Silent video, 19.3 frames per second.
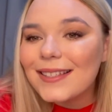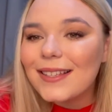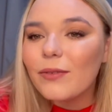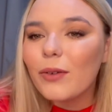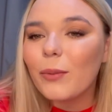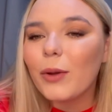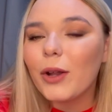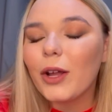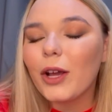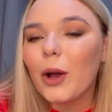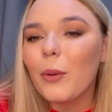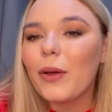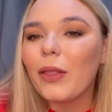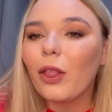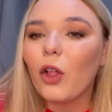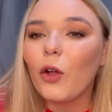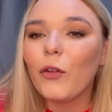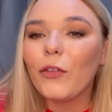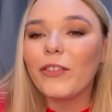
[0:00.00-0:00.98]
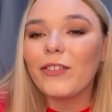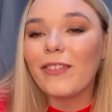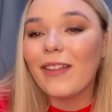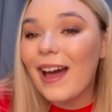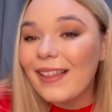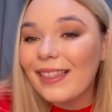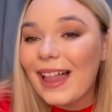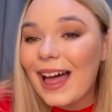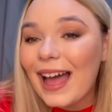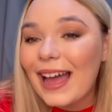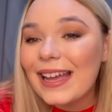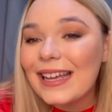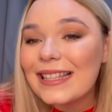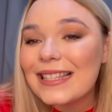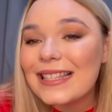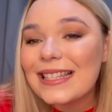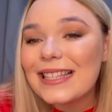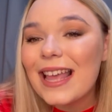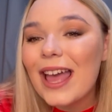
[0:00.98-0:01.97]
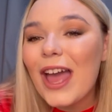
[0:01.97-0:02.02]
if I'm going to go in along that
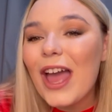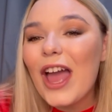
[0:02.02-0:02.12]
lines,